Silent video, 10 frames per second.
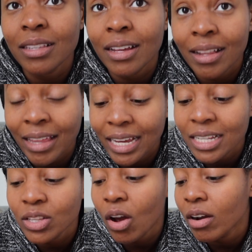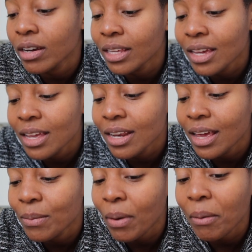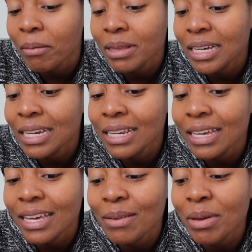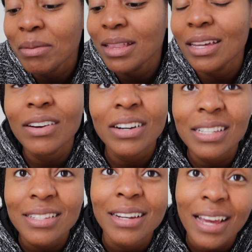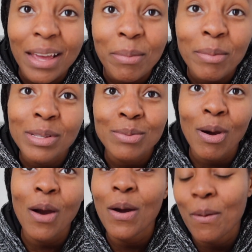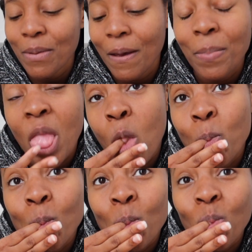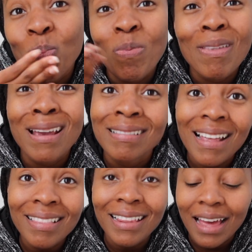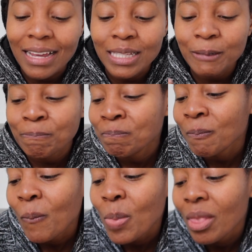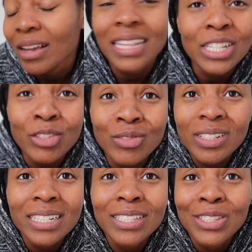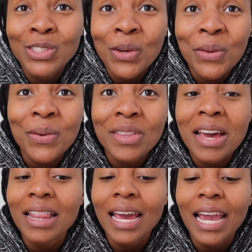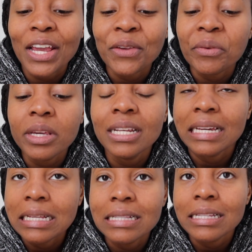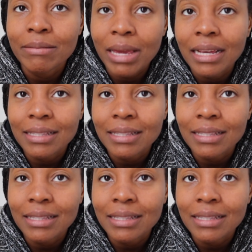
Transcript: glaze harden and probably eat it maybe later on today, maybe tomorrow, but nonetheless, this is really to show you that like you can easily make